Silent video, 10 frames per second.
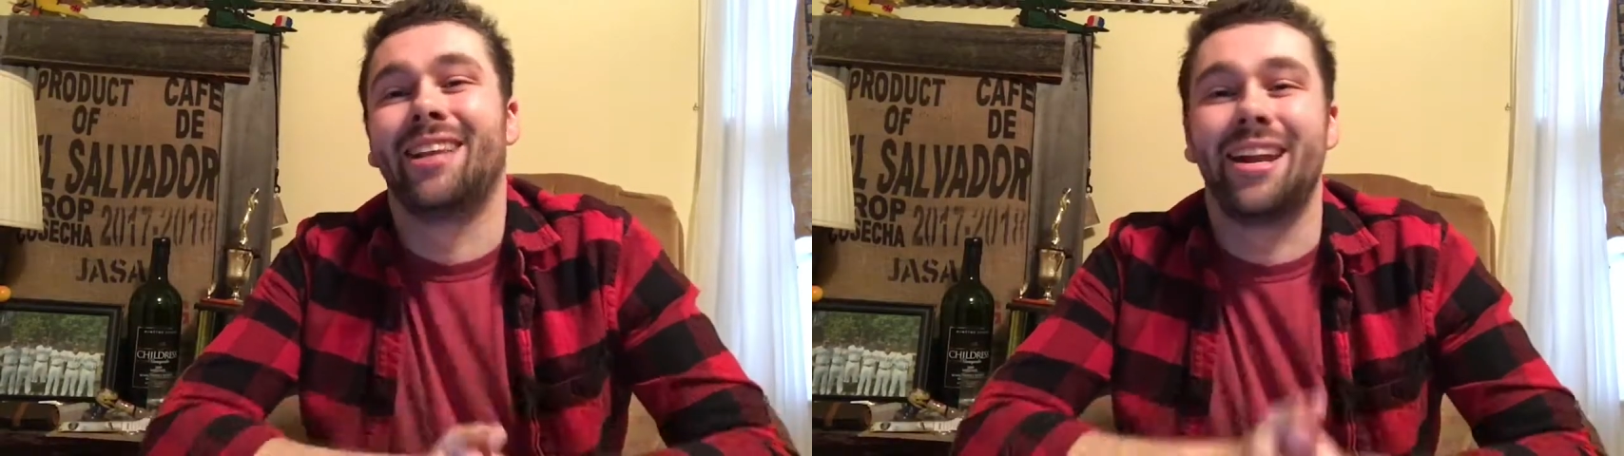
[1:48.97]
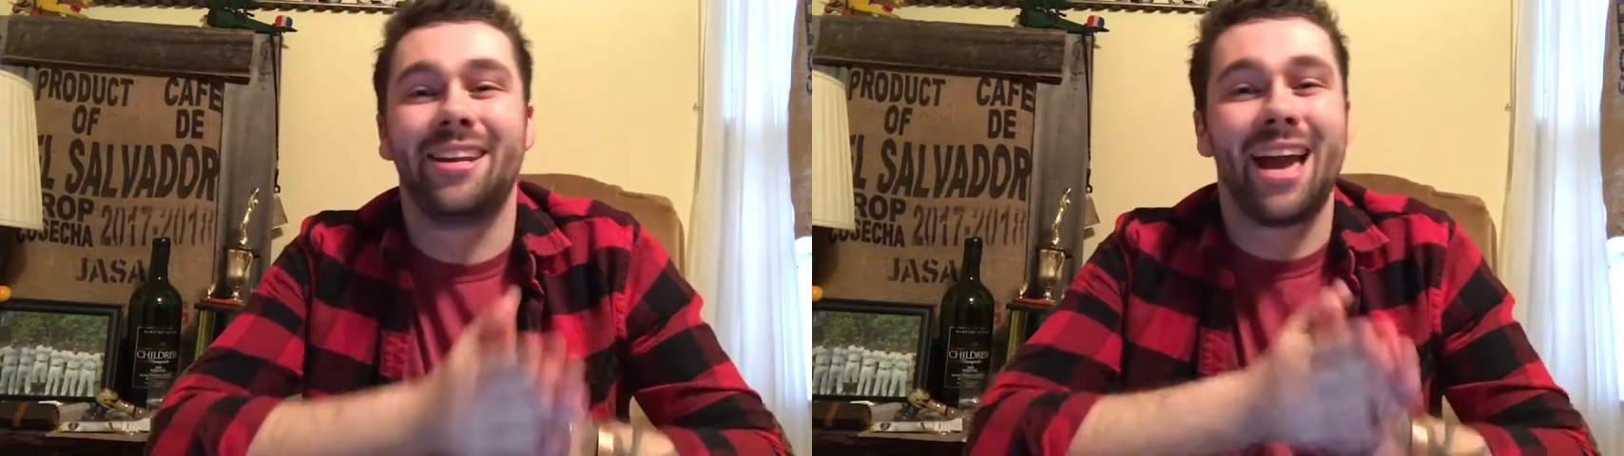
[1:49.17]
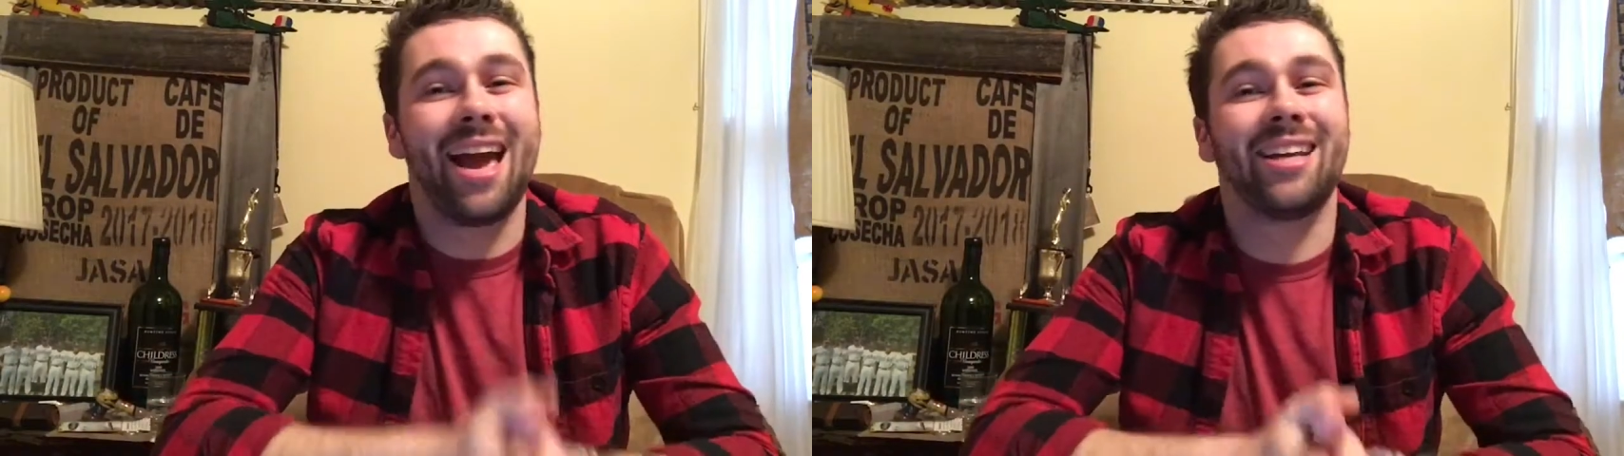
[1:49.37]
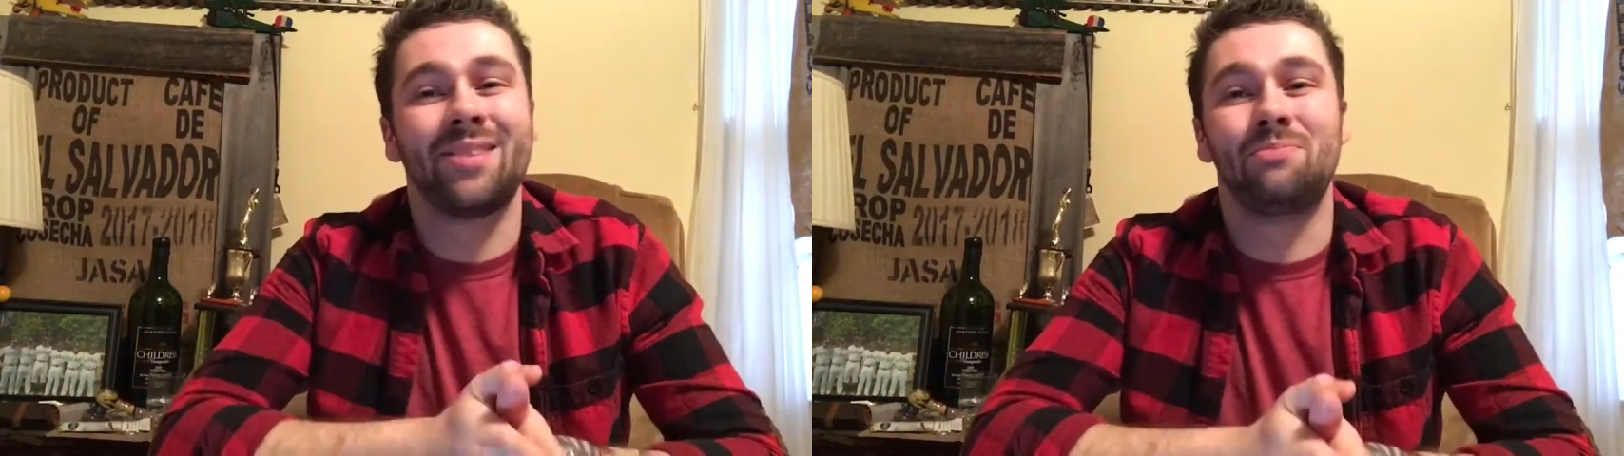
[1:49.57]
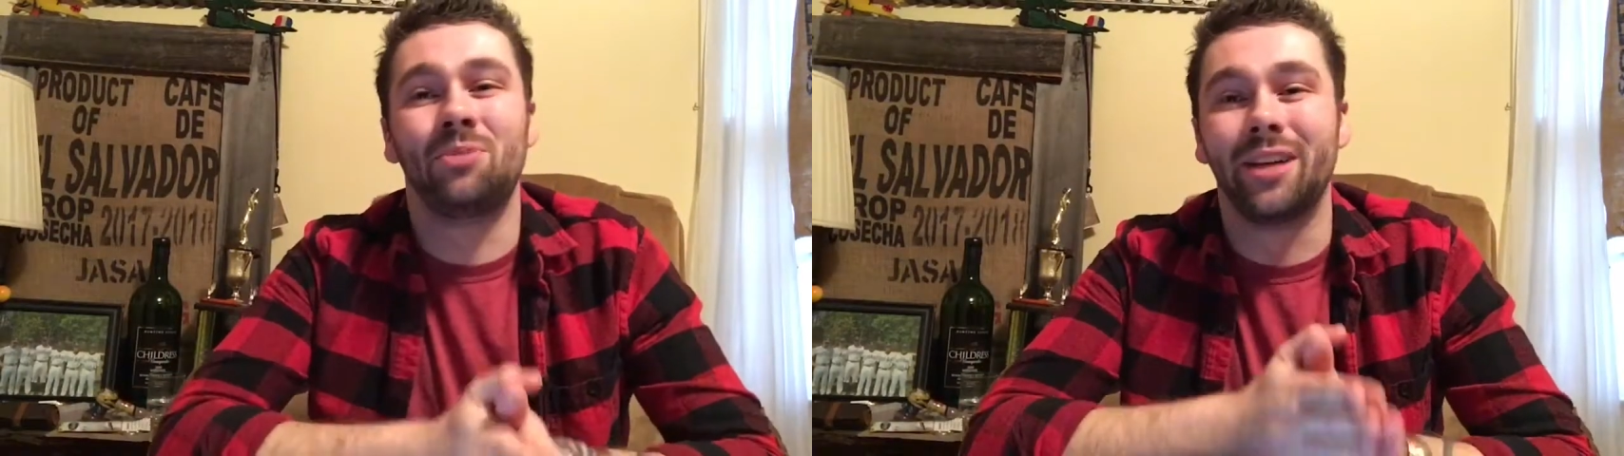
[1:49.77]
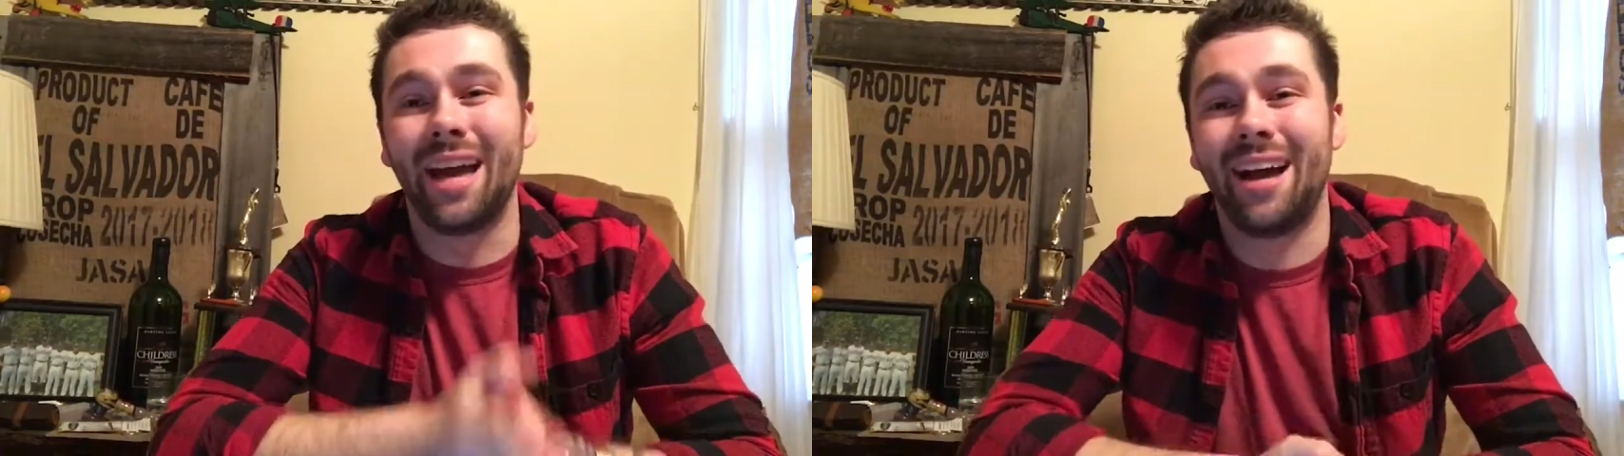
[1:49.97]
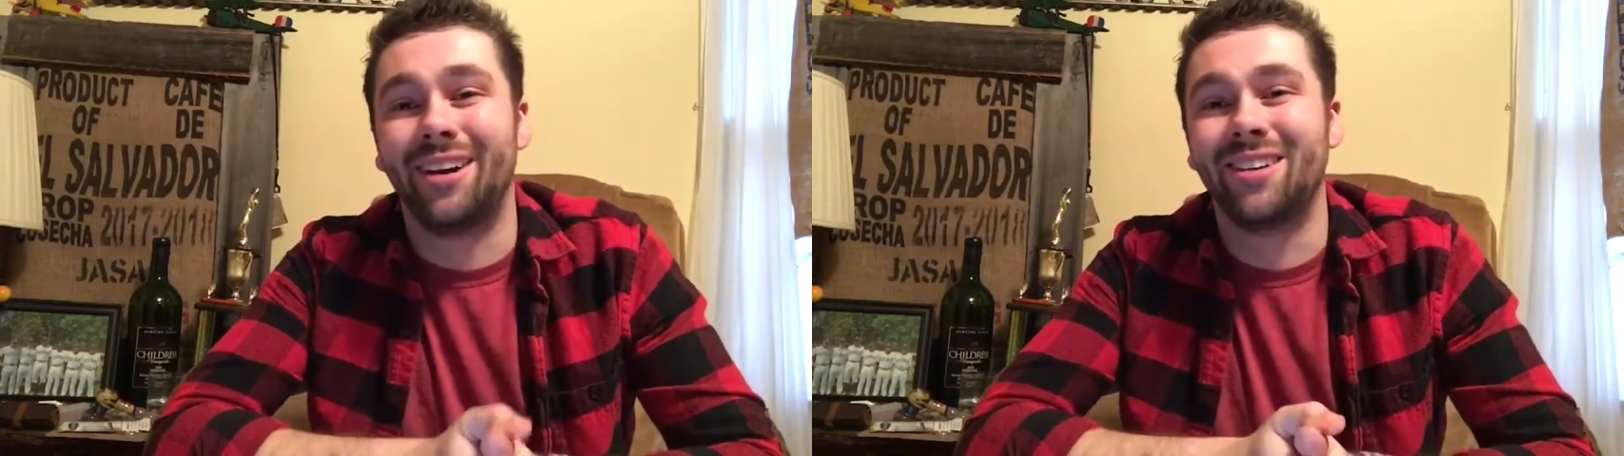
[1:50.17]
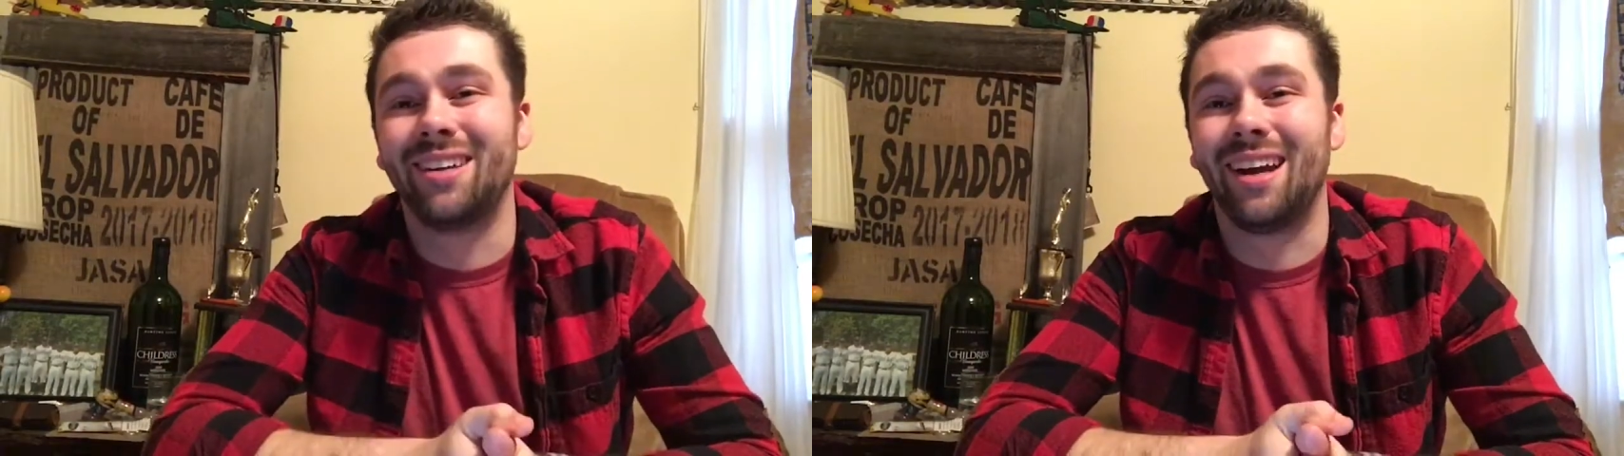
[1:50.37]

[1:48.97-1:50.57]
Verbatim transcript: that Dax put out.